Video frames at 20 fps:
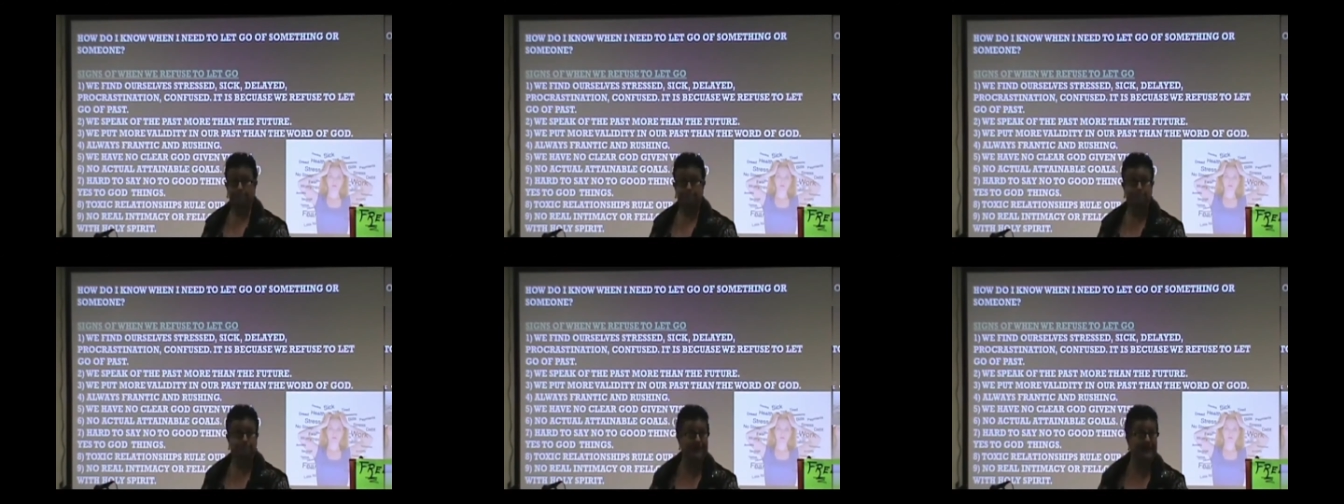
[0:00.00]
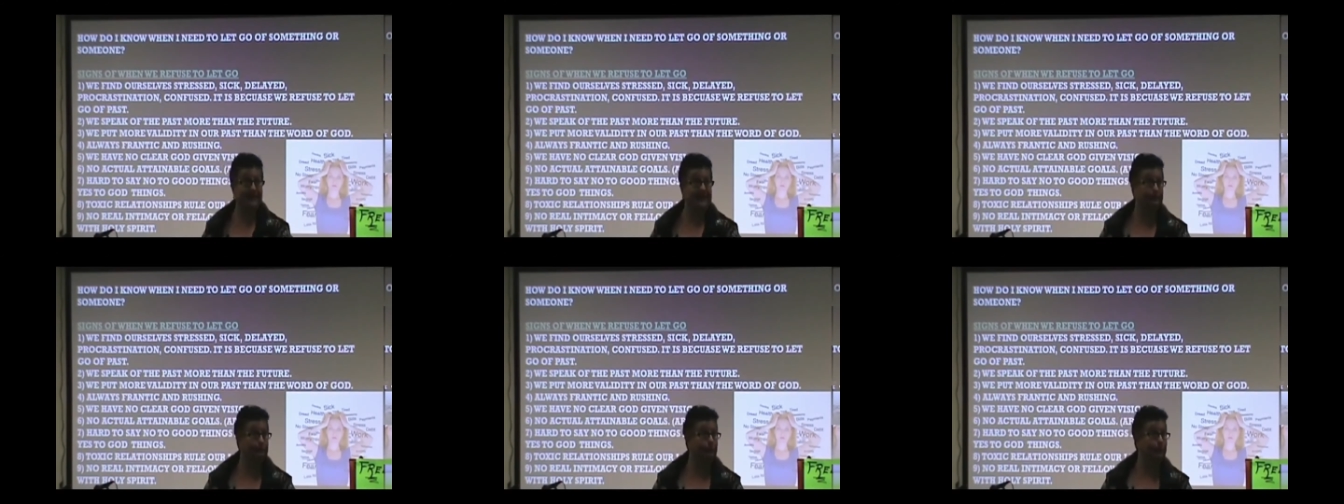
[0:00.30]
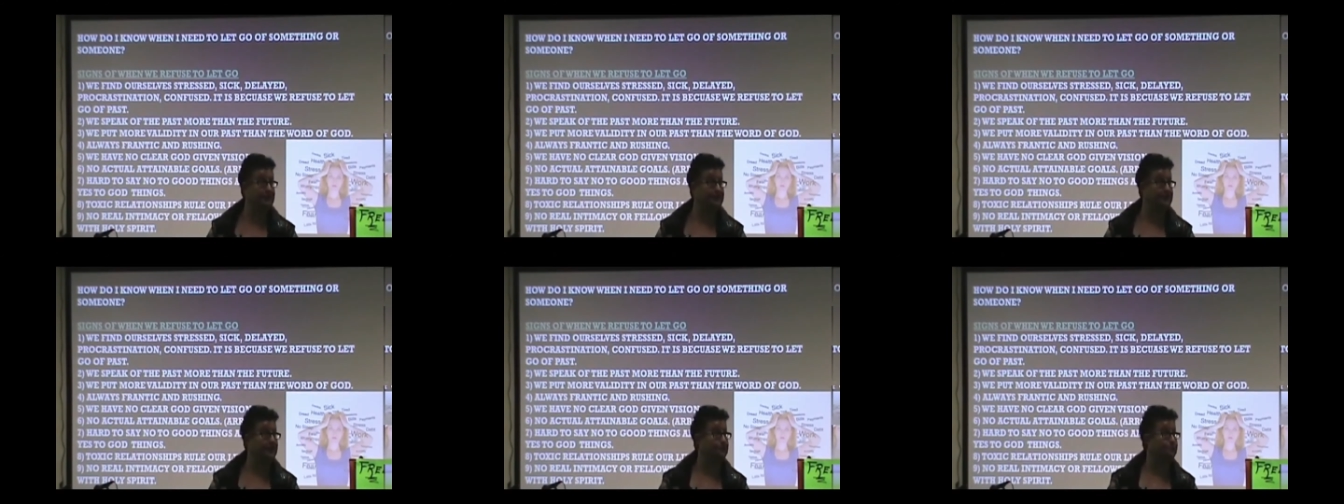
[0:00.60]
Be
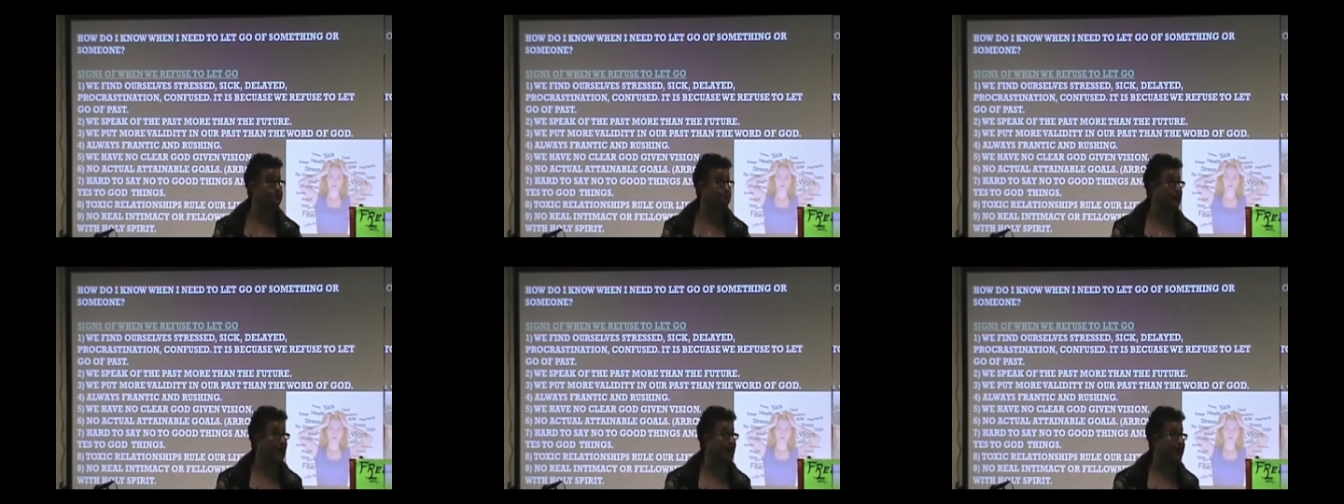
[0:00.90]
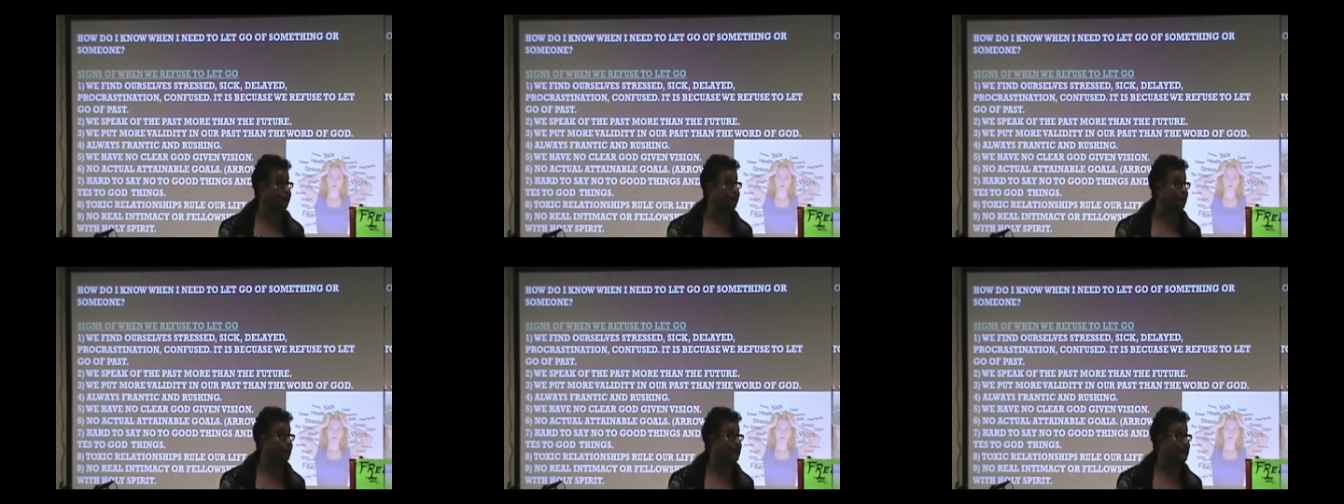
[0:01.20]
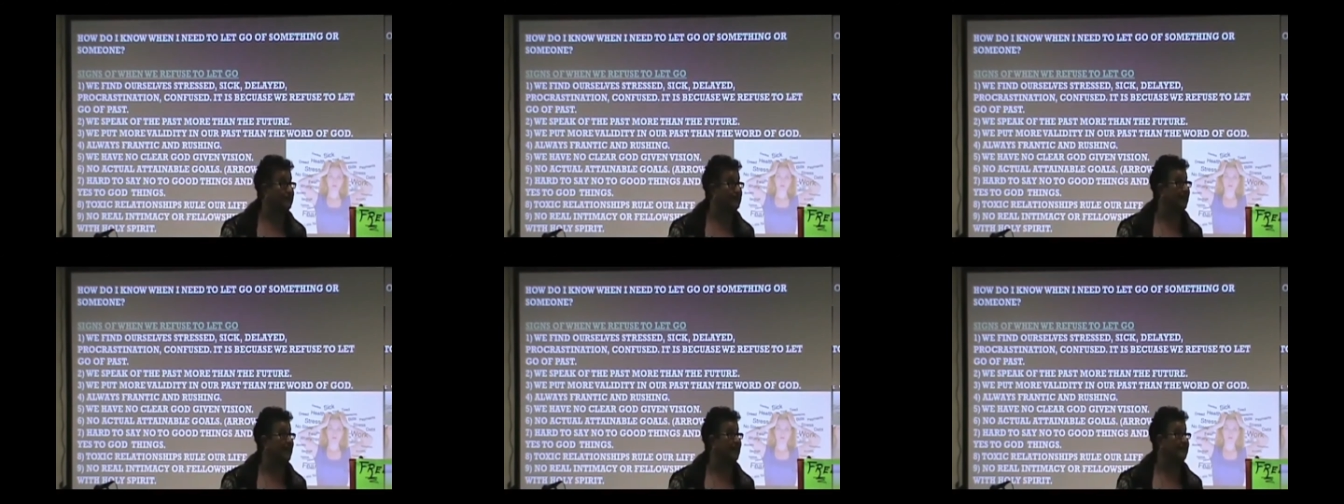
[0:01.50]
with the
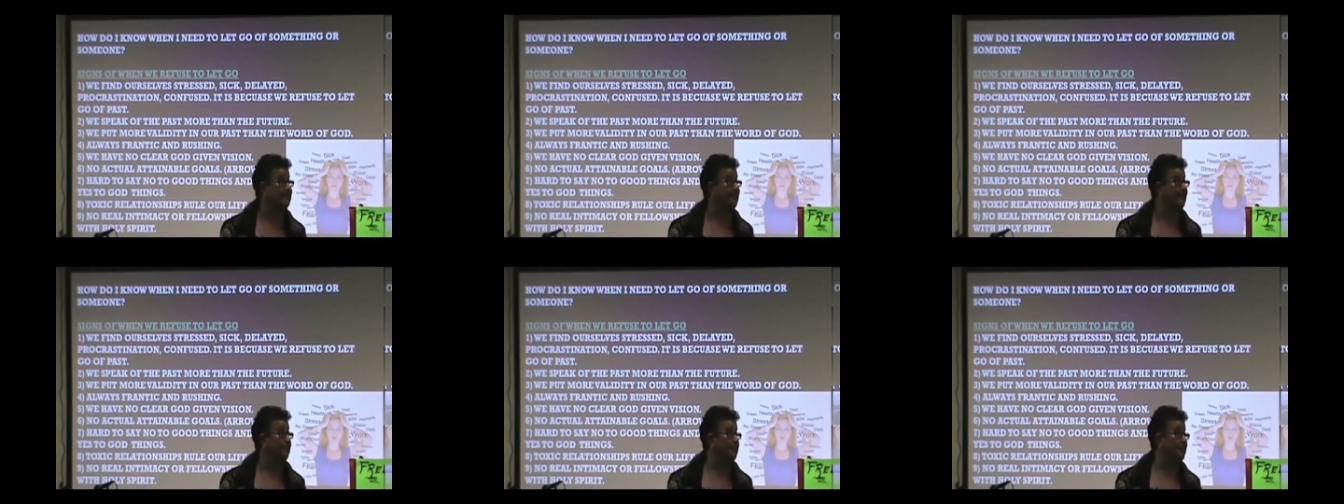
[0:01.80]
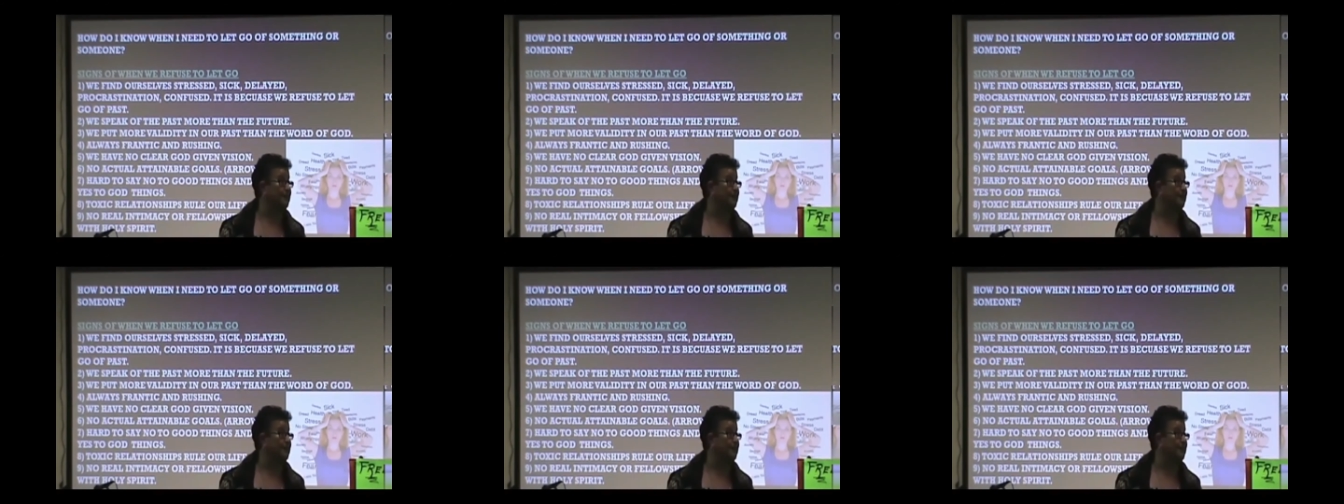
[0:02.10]
brethren, let them